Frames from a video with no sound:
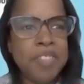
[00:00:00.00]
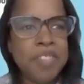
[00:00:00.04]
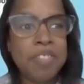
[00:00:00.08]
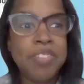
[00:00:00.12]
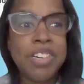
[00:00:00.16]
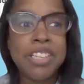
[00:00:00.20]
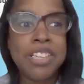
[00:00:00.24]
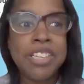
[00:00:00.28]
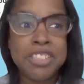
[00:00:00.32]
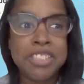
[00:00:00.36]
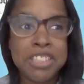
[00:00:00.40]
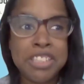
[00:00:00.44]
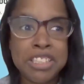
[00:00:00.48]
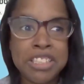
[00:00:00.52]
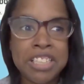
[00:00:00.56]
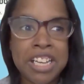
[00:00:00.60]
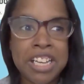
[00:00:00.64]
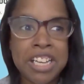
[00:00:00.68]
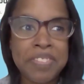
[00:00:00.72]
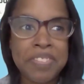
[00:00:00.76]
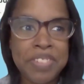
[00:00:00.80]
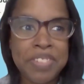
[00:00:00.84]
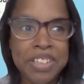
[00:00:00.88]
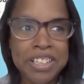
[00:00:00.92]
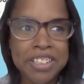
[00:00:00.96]
my Marci's
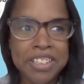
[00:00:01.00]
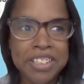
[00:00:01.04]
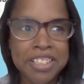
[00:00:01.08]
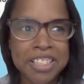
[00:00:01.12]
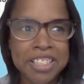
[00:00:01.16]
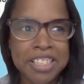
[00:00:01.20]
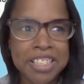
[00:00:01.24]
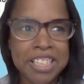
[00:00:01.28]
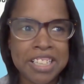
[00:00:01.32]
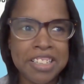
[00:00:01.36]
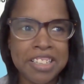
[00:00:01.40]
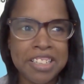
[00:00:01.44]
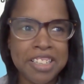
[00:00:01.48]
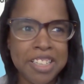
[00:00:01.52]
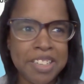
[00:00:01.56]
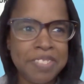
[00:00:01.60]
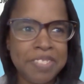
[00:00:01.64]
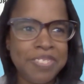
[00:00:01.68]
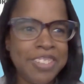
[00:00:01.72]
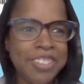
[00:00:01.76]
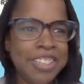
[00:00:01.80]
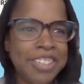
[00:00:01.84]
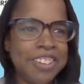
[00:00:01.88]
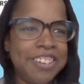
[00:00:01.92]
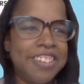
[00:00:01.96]
keeping a cooking
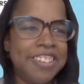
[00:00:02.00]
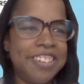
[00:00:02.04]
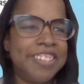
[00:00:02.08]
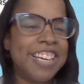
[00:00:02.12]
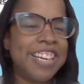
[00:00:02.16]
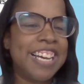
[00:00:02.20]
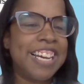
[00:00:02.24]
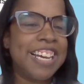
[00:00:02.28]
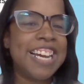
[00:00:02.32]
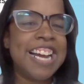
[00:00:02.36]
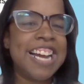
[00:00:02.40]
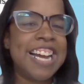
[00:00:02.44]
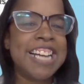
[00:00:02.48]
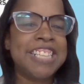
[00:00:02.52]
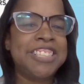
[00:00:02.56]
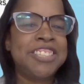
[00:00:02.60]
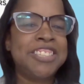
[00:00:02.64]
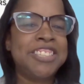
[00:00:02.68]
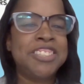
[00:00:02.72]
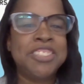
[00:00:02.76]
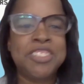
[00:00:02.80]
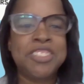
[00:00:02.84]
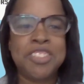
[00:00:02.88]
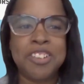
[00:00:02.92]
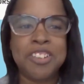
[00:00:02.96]
cookbook. Okay, I
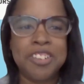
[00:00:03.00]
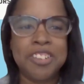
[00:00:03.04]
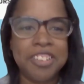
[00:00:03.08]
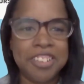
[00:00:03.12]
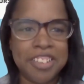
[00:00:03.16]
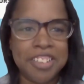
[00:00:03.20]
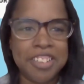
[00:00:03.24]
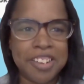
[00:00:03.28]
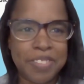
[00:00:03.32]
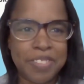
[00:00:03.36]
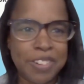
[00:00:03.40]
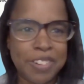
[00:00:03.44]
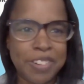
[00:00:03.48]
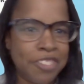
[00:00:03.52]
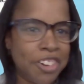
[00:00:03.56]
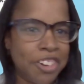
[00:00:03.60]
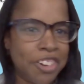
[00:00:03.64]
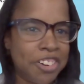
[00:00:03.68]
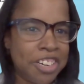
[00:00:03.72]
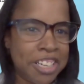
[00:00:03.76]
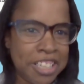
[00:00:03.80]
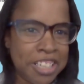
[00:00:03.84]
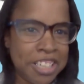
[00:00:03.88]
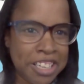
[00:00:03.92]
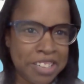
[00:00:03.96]
stirred up. I'm gonna
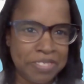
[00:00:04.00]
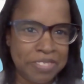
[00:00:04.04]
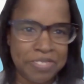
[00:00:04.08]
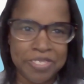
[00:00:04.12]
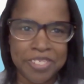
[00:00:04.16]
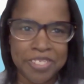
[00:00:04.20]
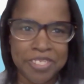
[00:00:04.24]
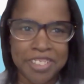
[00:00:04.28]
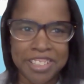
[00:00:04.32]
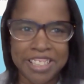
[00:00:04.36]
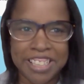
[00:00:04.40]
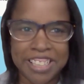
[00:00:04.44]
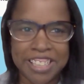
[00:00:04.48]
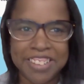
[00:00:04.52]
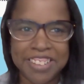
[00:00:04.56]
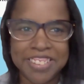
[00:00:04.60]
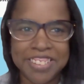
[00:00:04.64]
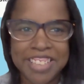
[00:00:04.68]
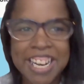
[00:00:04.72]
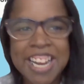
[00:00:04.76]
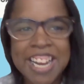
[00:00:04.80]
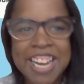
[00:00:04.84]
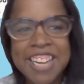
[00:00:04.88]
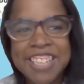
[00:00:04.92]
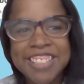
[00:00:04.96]
cook it for you.
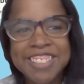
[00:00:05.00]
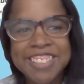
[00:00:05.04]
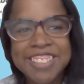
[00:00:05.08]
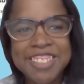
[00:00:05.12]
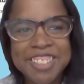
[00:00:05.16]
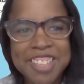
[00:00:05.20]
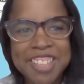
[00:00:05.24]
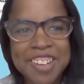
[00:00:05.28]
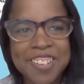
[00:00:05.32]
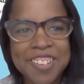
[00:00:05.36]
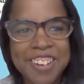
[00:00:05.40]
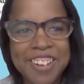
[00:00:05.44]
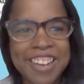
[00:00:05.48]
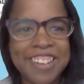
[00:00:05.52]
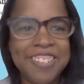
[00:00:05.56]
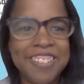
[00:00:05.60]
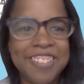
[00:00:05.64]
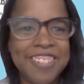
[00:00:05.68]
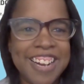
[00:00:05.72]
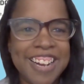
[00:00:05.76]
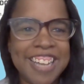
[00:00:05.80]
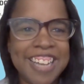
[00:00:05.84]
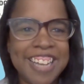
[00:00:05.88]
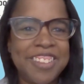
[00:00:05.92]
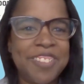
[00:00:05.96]
So I
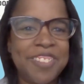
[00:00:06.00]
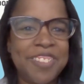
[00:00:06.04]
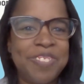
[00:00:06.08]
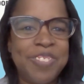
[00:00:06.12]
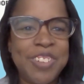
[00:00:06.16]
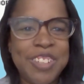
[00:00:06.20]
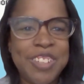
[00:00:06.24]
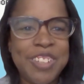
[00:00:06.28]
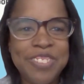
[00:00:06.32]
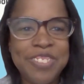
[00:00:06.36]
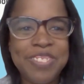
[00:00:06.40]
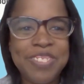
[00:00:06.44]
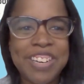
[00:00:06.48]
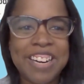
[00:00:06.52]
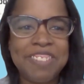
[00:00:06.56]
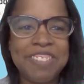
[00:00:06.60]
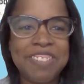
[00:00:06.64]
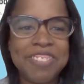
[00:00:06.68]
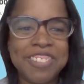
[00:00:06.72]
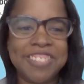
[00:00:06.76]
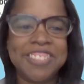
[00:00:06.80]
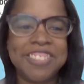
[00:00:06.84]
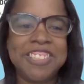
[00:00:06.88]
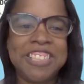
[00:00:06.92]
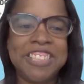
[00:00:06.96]
don't got the food, but I'm
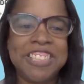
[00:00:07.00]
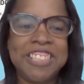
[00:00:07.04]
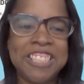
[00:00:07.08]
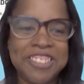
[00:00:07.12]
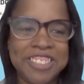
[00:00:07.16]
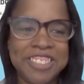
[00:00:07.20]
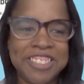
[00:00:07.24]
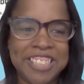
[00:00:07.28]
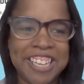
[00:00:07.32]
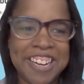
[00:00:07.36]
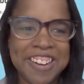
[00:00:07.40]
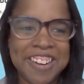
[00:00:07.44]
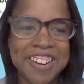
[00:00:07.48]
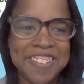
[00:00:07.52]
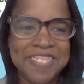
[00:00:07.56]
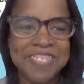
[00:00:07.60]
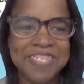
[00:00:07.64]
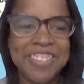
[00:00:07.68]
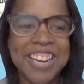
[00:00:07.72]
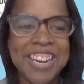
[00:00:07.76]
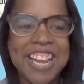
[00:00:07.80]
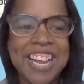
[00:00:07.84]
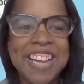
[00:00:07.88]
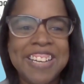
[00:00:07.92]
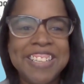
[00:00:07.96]
gonna tell
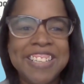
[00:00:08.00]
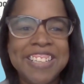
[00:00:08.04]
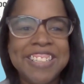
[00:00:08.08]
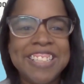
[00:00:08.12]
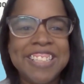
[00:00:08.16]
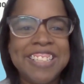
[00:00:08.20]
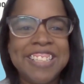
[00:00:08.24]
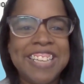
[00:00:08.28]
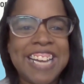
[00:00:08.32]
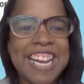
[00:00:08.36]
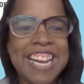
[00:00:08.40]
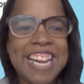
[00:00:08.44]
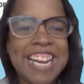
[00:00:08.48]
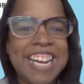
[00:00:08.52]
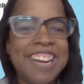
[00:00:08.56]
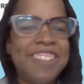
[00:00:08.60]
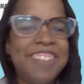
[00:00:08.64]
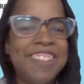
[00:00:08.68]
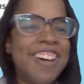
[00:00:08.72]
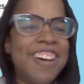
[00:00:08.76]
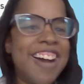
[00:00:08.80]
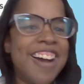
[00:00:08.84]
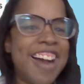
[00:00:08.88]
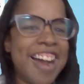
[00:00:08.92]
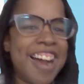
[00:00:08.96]
you.
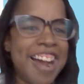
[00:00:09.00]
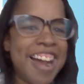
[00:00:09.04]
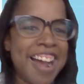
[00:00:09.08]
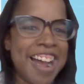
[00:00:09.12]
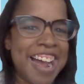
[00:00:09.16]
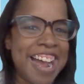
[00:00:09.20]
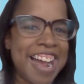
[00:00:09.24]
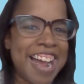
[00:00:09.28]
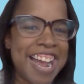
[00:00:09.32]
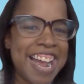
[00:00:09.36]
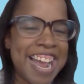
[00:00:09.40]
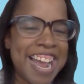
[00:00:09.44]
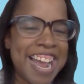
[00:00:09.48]
Now I